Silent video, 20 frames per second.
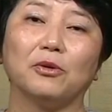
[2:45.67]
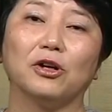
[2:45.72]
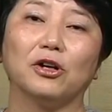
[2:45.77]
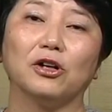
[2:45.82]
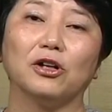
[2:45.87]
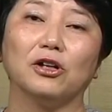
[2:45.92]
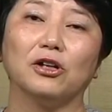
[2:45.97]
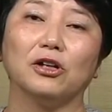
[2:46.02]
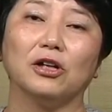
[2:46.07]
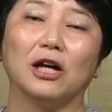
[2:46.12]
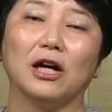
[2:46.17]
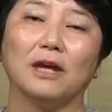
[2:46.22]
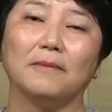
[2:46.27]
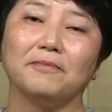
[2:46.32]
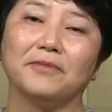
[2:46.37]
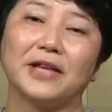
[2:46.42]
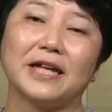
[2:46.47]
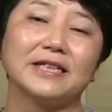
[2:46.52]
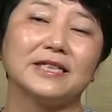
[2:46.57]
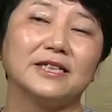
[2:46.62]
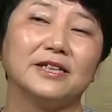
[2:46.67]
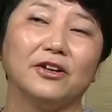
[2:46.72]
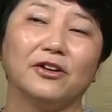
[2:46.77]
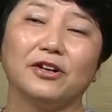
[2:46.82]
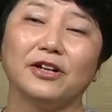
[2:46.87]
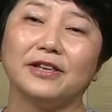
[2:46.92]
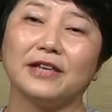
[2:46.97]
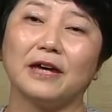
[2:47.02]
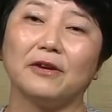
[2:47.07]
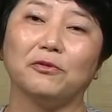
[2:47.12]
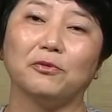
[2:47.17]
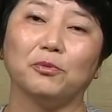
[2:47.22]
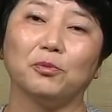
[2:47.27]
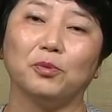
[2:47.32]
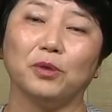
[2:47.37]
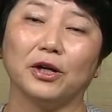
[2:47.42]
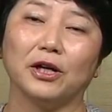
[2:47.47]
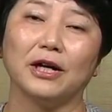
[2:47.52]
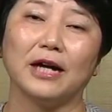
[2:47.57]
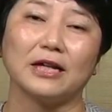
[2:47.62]
we're um, that's an area that
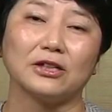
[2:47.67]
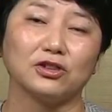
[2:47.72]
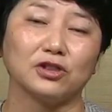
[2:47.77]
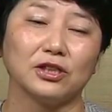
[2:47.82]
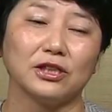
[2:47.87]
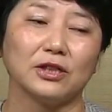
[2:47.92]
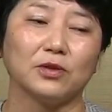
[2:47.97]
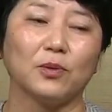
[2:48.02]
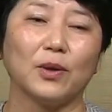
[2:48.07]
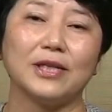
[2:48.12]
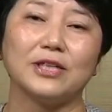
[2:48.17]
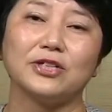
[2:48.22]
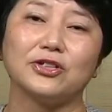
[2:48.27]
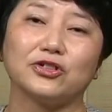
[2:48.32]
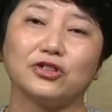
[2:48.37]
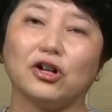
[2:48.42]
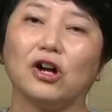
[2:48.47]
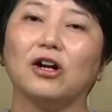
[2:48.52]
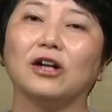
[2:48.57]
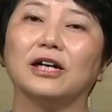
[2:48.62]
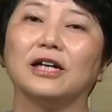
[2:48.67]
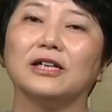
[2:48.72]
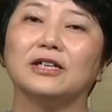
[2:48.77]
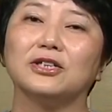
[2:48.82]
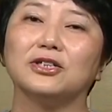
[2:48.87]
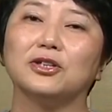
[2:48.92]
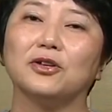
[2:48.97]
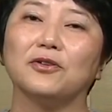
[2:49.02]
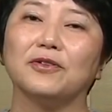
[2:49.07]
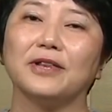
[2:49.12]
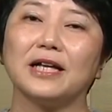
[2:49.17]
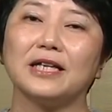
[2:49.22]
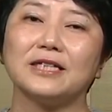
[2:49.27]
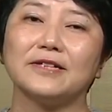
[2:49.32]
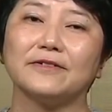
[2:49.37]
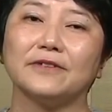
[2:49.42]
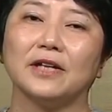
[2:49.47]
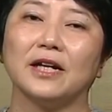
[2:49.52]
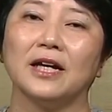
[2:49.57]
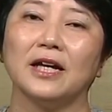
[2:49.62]
we're actually quite strong in. So
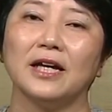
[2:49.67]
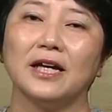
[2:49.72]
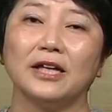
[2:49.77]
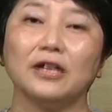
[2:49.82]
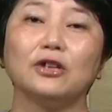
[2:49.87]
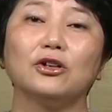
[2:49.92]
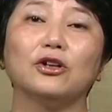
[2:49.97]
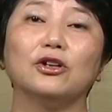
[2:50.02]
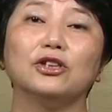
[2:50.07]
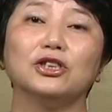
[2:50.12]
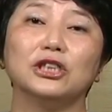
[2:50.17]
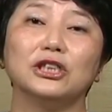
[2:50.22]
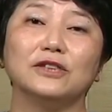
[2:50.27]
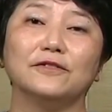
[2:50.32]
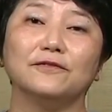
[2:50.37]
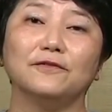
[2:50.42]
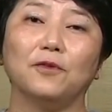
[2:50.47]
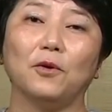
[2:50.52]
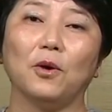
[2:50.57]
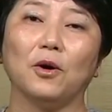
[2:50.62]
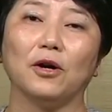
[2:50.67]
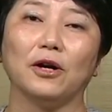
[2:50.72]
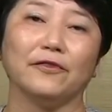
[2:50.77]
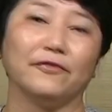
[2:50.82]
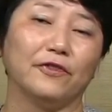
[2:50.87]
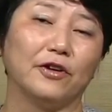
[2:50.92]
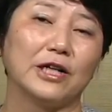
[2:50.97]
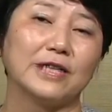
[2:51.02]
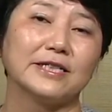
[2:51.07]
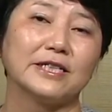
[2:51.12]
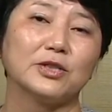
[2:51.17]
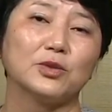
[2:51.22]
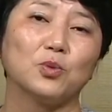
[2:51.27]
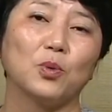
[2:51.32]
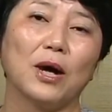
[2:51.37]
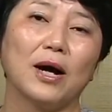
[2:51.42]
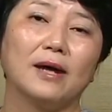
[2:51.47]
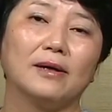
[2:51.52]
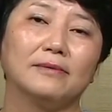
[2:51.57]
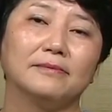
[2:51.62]
that's encouraging for for us as
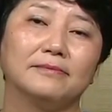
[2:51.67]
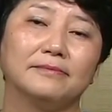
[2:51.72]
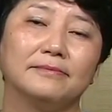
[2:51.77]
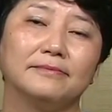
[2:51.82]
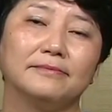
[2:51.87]
well.